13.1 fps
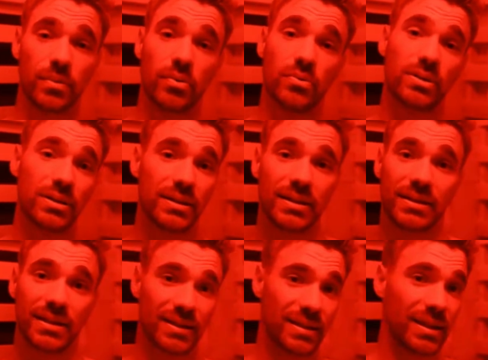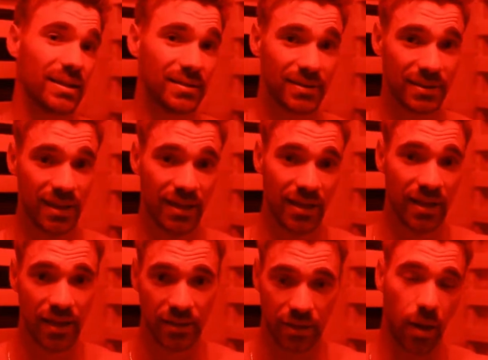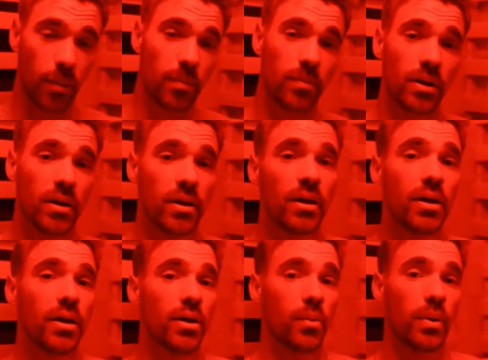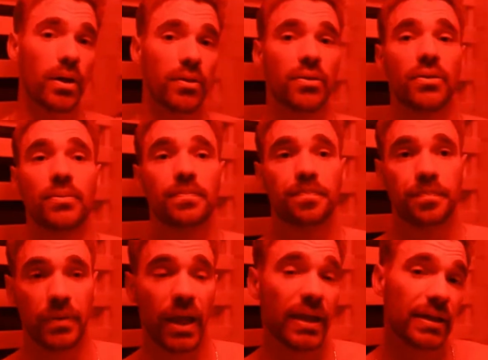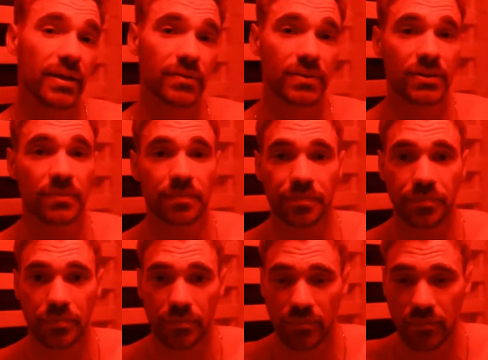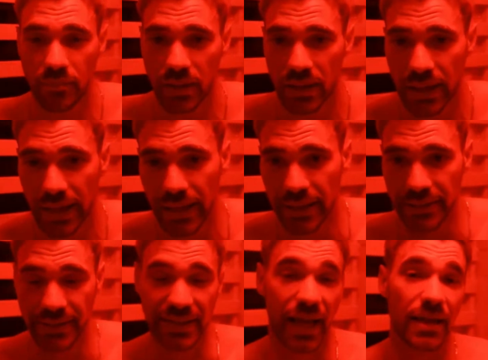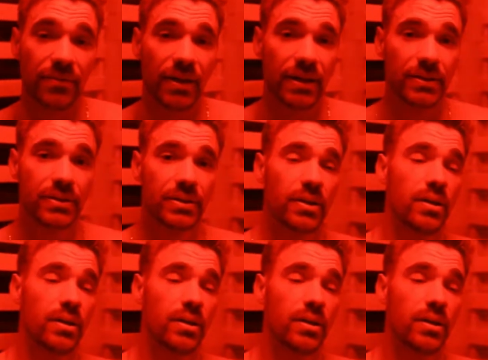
Most addicting things come with negatives and side effects.